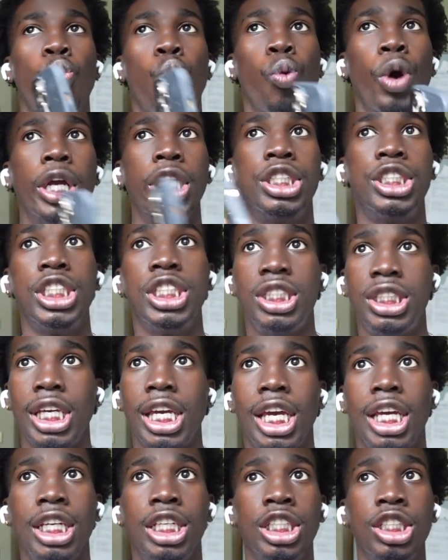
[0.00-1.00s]
when she
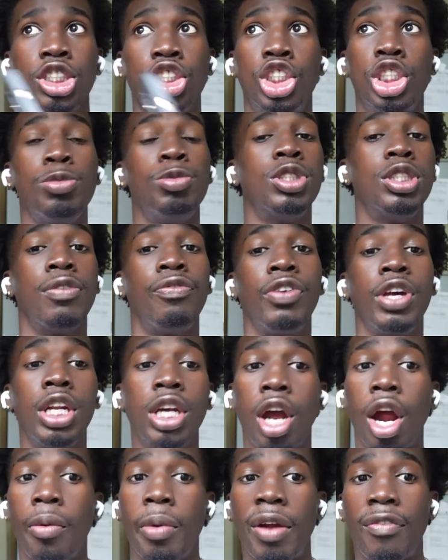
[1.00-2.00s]
said she was
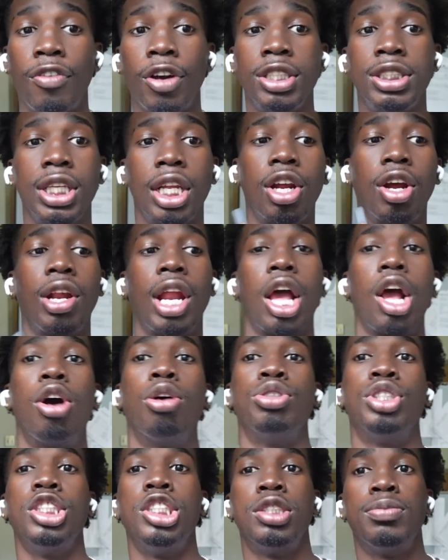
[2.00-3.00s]
defending her at first, telling her like,
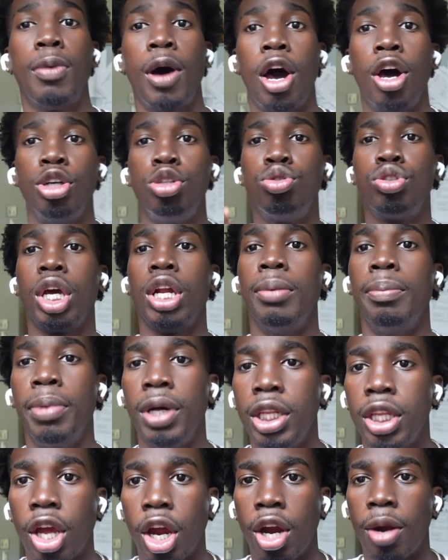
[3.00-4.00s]
oh, she's small, you trying to
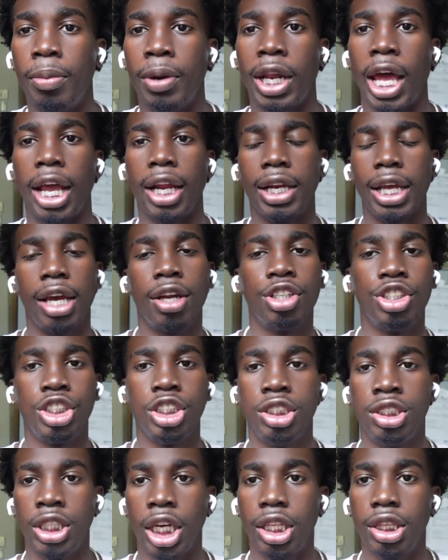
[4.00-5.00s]
bully her, but like now that
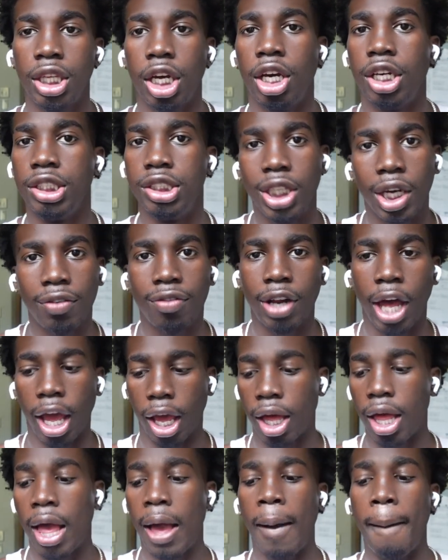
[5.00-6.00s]
she's seen that herself,
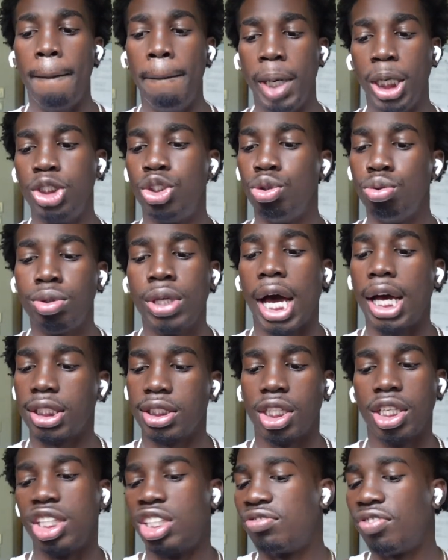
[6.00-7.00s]
like, bitch, you
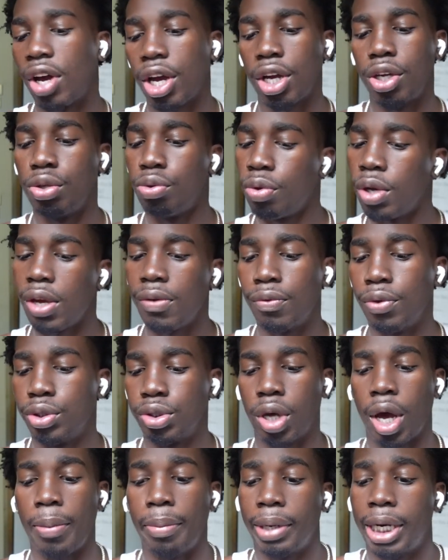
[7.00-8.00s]
toxic as fuck, or you evil.
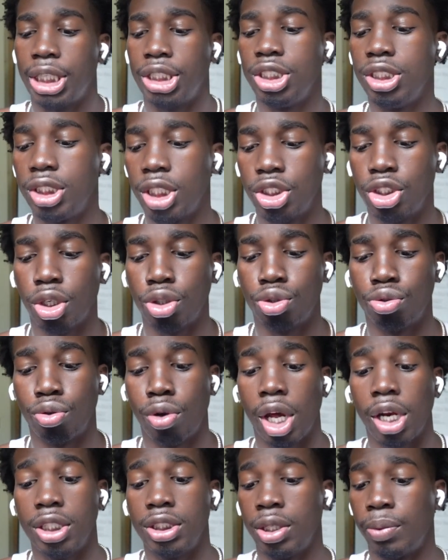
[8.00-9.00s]
So I'm glad she seen your true
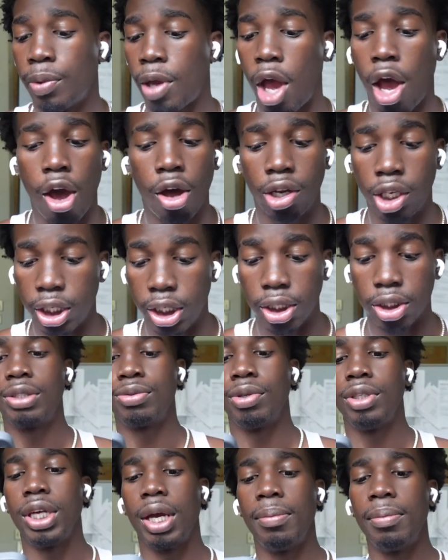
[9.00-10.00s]
colors, and we all is. That's
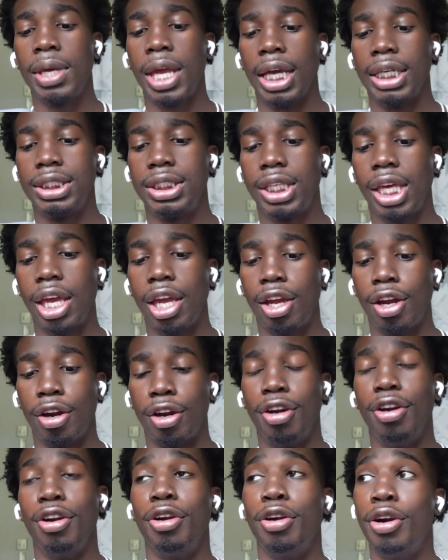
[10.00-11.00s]
when Yummy got
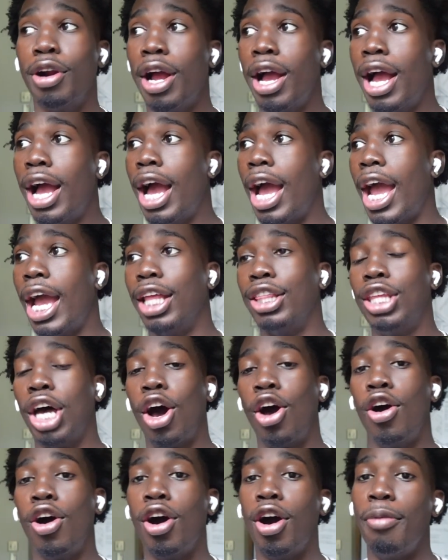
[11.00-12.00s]
scared and
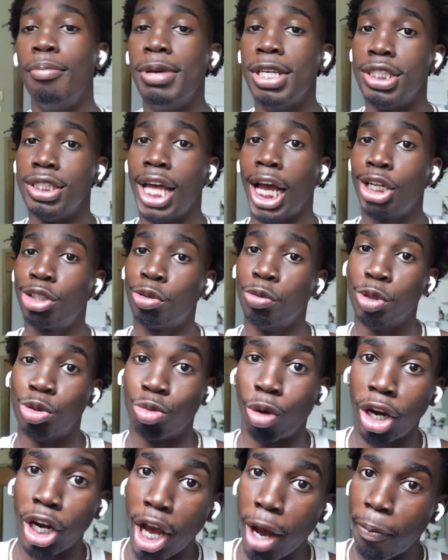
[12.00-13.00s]
thought Miss Natural was
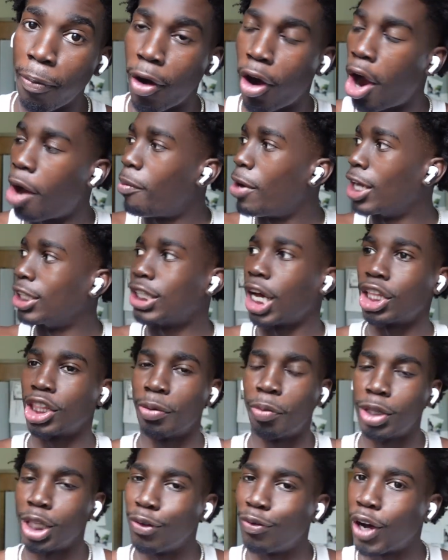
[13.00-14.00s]
running up on her ass out
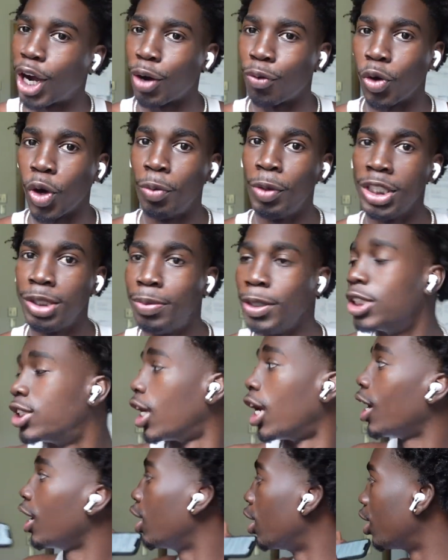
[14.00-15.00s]
the motherfucking room. This bitch
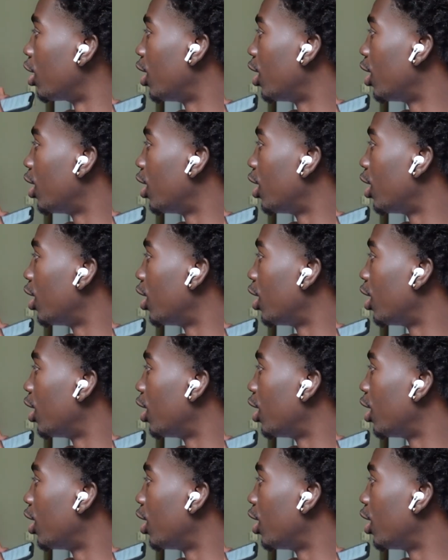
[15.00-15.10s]
said,